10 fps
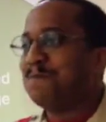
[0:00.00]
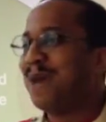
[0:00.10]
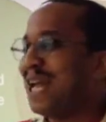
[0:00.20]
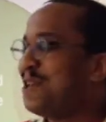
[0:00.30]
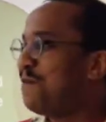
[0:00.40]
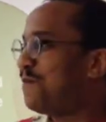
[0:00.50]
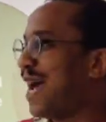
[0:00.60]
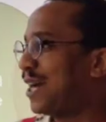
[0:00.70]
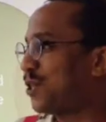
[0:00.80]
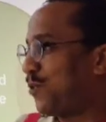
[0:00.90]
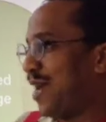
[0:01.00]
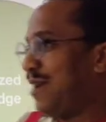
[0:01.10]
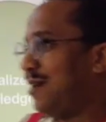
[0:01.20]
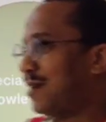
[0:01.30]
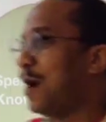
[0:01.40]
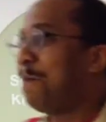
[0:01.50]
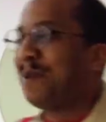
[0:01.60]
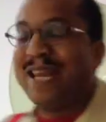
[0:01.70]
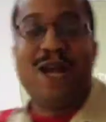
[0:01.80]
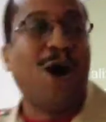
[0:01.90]
manufacturing
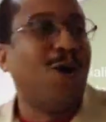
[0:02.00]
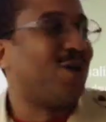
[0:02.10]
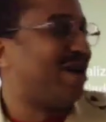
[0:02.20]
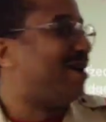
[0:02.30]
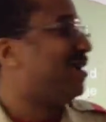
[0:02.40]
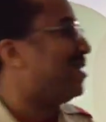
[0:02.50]
company owner,